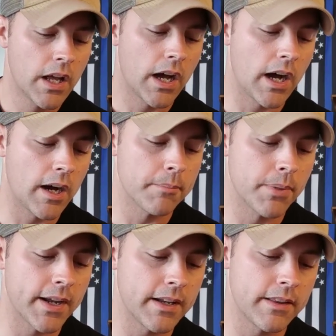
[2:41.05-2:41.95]

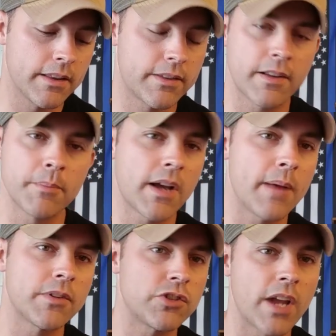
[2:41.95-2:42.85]
But
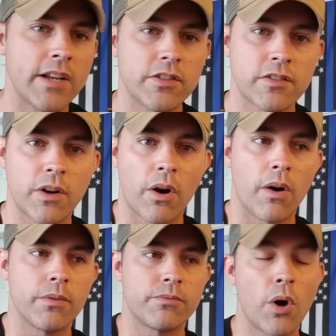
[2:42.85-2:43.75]
sometimes the changes
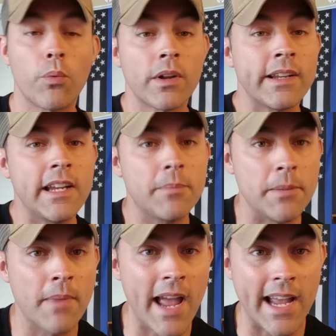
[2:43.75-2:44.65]
don't really need to
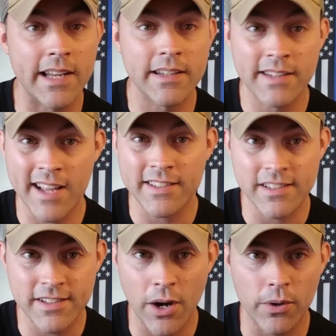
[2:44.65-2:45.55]
be made
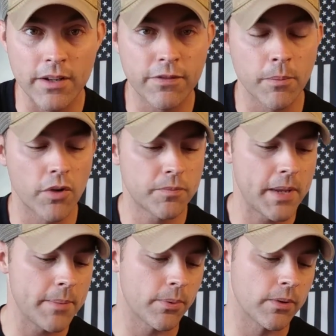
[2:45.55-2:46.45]
necessarily for most
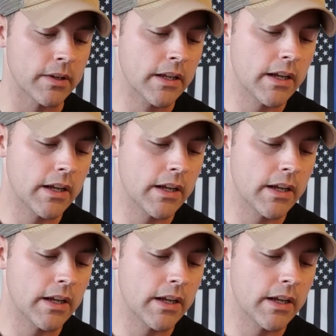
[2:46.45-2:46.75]
people.